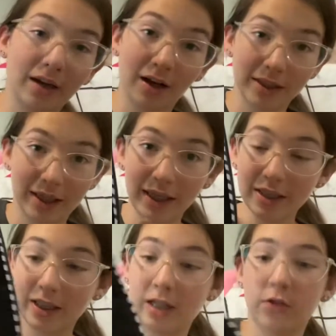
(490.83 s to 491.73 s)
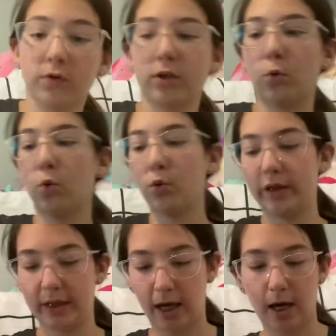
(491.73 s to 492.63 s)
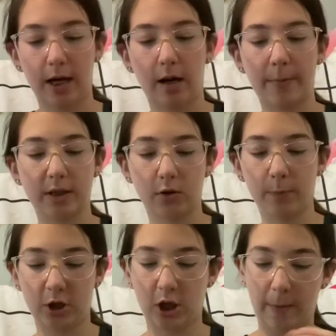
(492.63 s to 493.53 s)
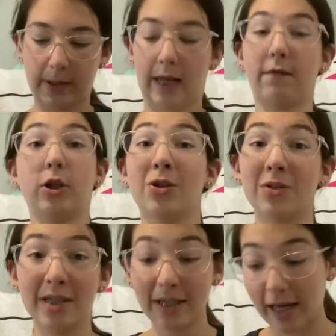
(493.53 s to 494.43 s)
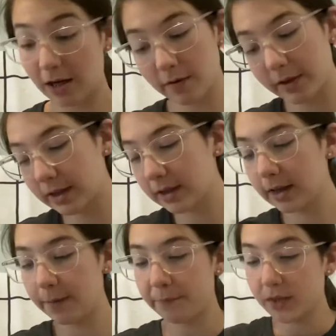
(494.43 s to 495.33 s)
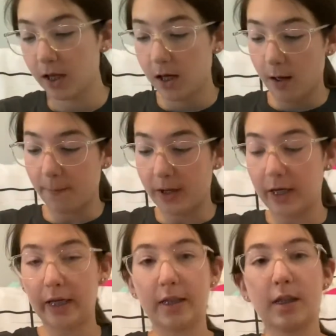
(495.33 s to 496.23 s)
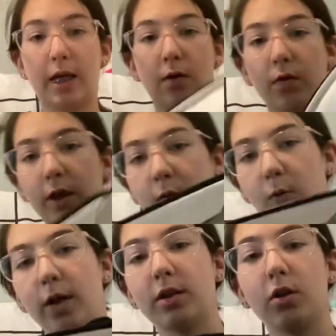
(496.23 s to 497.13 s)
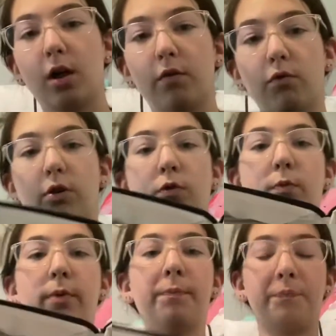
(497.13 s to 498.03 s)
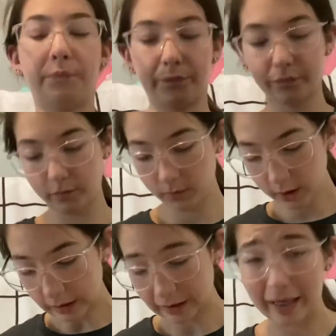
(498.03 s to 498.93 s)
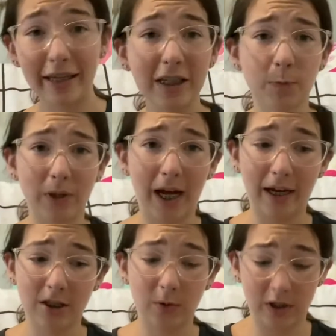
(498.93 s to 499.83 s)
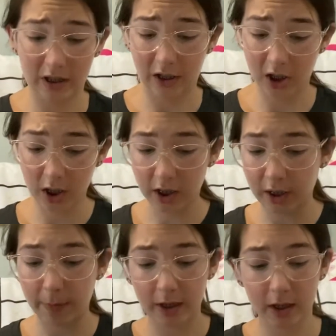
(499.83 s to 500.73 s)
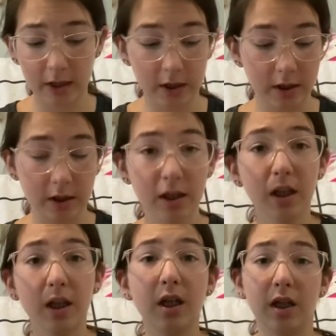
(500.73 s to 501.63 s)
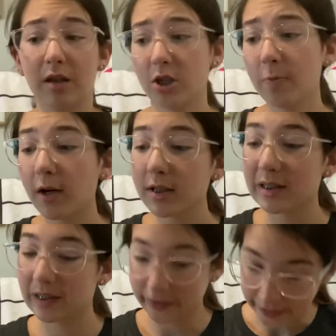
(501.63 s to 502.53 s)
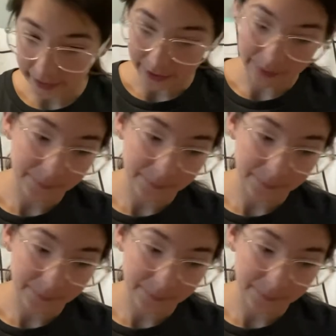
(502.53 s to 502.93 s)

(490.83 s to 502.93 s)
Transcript: got this and it's really cool inside and it's a little misshapen because i haven't used it yet obviously but it's like really cool Has a lot of room and it's black so it doesn't get dirty because most boxes get really dirty